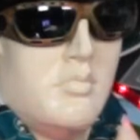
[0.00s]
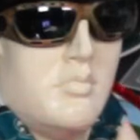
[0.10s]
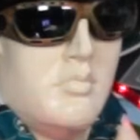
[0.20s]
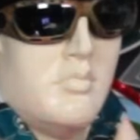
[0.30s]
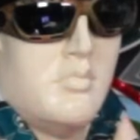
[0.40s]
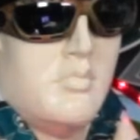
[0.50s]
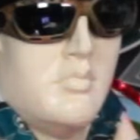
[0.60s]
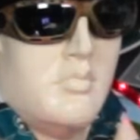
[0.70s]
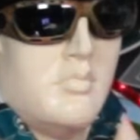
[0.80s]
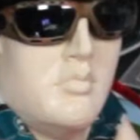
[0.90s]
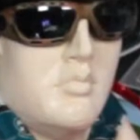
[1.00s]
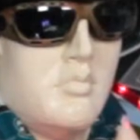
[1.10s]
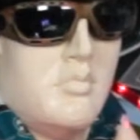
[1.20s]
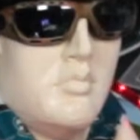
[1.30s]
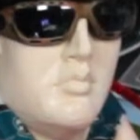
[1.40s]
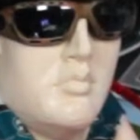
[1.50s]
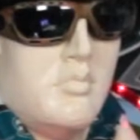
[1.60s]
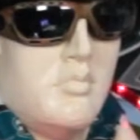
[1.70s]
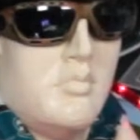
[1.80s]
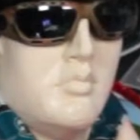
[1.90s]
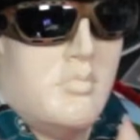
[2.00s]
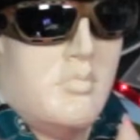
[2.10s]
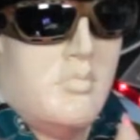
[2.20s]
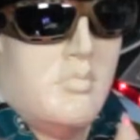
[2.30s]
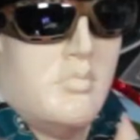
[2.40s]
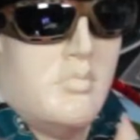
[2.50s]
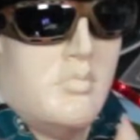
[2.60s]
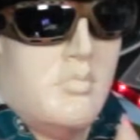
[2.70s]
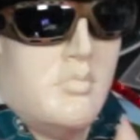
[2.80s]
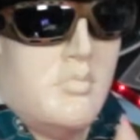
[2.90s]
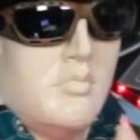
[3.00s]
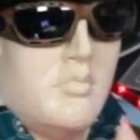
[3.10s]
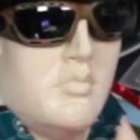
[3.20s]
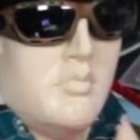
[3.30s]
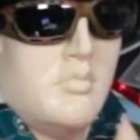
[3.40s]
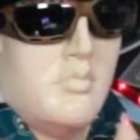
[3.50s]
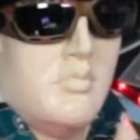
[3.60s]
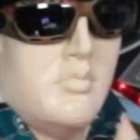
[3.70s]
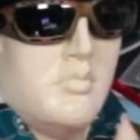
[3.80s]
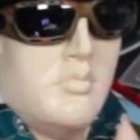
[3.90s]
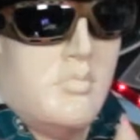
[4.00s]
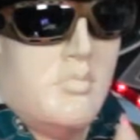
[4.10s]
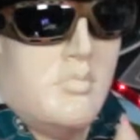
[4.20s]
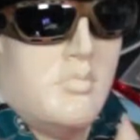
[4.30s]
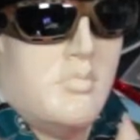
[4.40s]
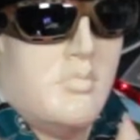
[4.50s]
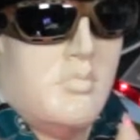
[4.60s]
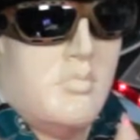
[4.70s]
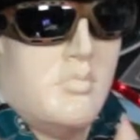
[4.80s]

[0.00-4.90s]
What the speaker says: (silent)